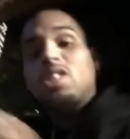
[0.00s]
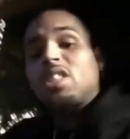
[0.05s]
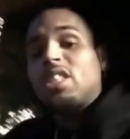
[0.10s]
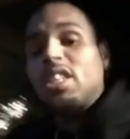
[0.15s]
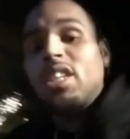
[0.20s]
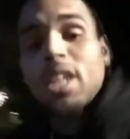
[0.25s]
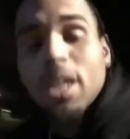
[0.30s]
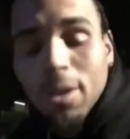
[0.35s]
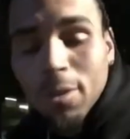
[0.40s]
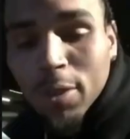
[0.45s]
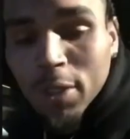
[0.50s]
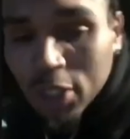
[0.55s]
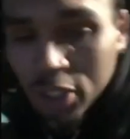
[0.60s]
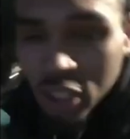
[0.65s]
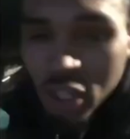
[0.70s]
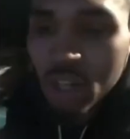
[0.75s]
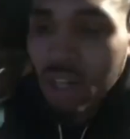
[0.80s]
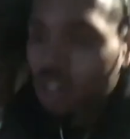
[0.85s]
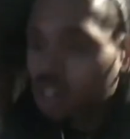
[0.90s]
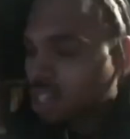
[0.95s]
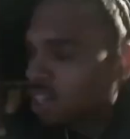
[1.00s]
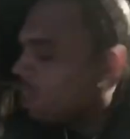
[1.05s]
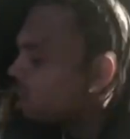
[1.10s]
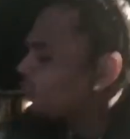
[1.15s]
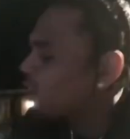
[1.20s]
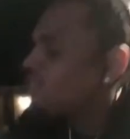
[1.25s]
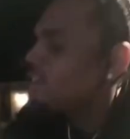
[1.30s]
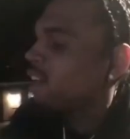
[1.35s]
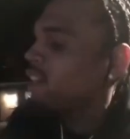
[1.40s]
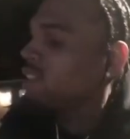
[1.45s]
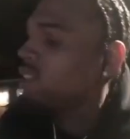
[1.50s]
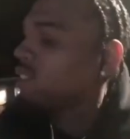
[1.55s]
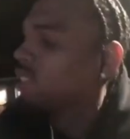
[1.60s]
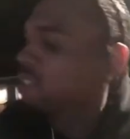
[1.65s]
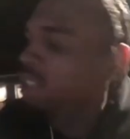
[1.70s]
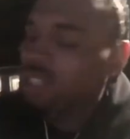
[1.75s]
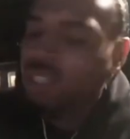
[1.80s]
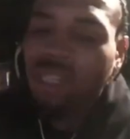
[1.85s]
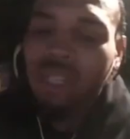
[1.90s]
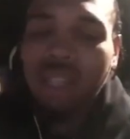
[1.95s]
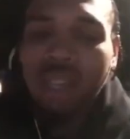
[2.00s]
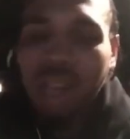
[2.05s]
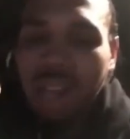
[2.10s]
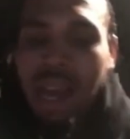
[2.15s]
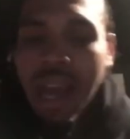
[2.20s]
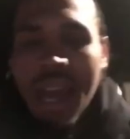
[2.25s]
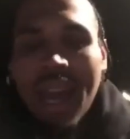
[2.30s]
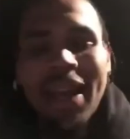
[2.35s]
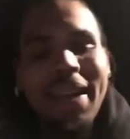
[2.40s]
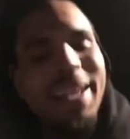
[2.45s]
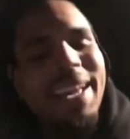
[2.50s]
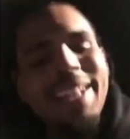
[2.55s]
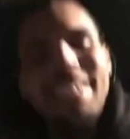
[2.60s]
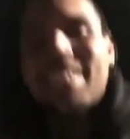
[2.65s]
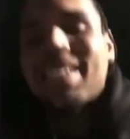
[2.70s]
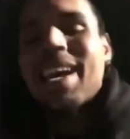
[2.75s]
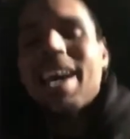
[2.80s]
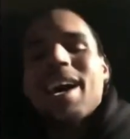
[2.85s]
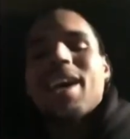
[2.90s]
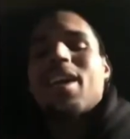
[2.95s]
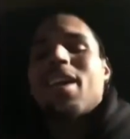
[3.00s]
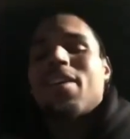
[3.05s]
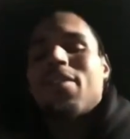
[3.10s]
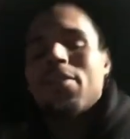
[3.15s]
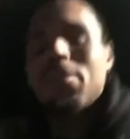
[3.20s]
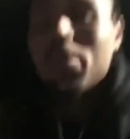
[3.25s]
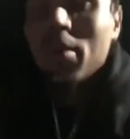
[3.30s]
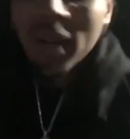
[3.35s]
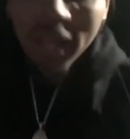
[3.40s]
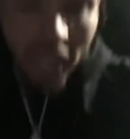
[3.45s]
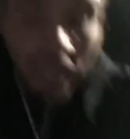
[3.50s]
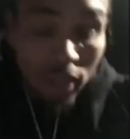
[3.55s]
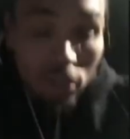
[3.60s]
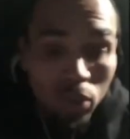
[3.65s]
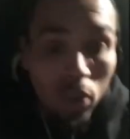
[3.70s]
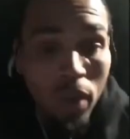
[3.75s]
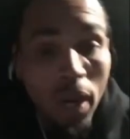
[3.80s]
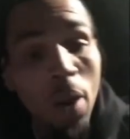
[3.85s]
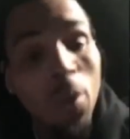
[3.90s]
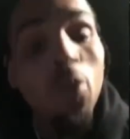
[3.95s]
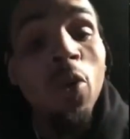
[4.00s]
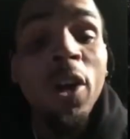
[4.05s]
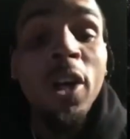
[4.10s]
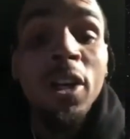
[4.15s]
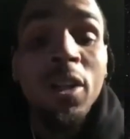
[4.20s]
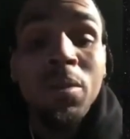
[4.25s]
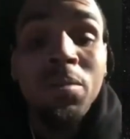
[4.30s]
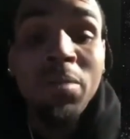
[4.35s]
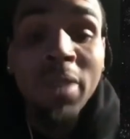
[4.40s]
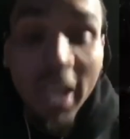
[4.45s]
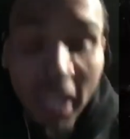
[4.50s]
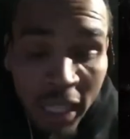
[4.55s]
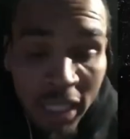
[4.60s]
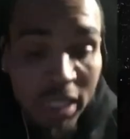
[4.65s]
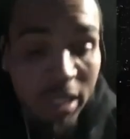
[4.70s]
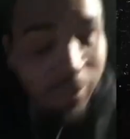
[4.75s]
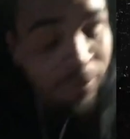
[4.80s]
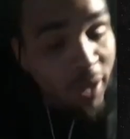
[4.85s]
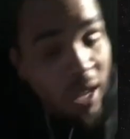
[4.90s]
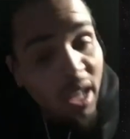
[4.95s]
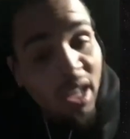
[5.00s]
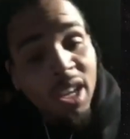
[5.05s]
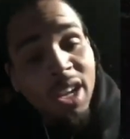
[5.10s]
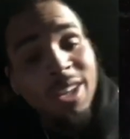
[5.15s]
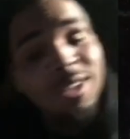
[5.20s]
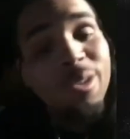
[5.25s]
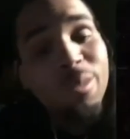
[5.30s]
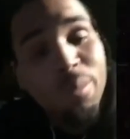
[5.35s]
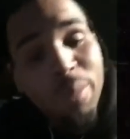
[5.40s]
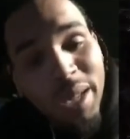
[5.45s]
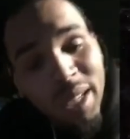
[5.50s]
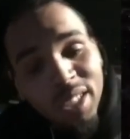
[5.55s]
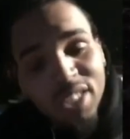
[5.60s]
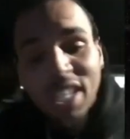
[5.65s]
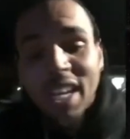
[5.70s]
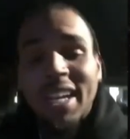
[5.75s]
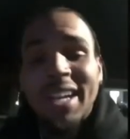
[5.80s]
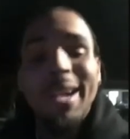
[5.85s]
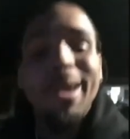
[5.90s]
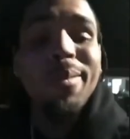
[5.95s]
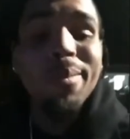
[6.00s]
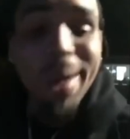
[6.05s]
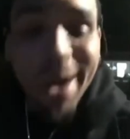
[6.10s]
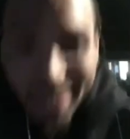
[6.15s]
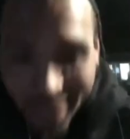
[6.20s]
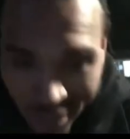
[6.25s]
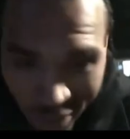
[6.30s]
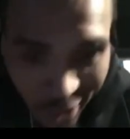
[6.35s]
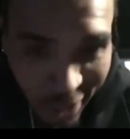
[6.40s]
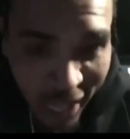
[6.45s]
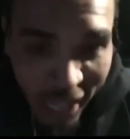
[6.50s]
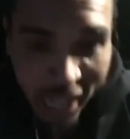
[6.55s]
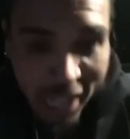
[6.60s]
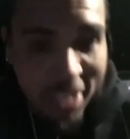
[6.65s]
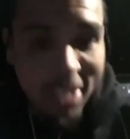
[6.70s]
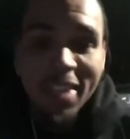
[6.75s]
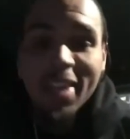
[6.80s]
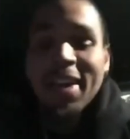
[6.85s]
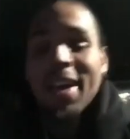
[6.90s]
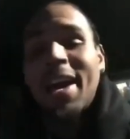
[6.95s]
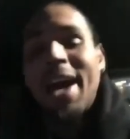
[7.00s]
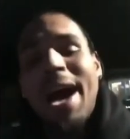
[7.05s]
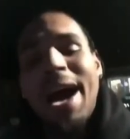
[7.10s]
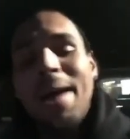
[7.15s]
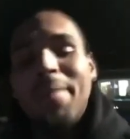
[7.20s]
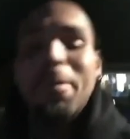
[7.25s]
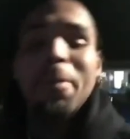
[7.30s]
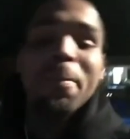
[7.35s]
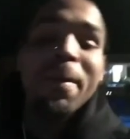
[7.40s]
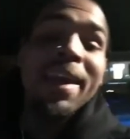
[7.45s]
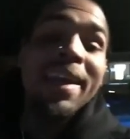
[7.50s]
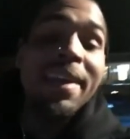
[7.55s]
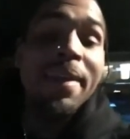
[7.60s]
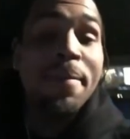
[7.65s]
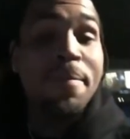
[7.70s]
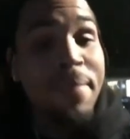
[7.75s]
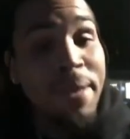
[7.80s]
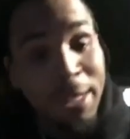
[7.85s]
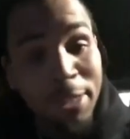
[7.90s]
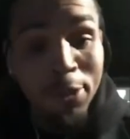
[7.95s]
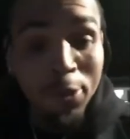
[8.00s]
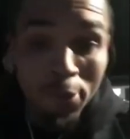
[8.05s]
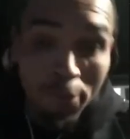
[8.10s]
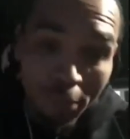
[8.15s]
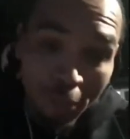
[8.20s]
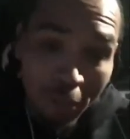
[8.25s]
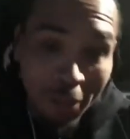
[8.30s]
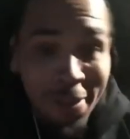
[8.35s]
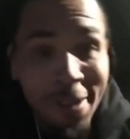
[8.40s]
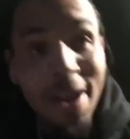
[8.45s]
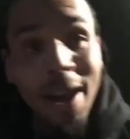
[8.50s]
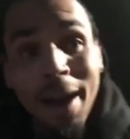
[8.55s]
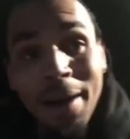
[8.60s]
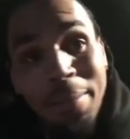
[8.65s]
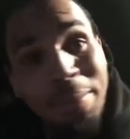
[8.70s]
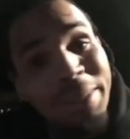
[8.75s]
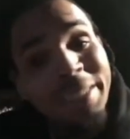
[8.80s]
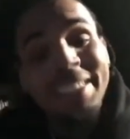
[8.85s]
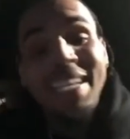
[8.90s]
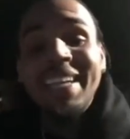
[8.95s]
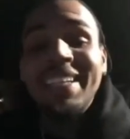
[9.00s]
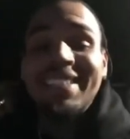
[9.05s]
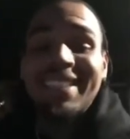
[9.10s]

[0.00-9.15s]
in love with y'all kind of crazy shit and get tired of them. Well, guess what? I'm one of them niggas. If I love you, bitch, ain't nobody gonna have you. I'm gonna make you miserable. I'm gonna chase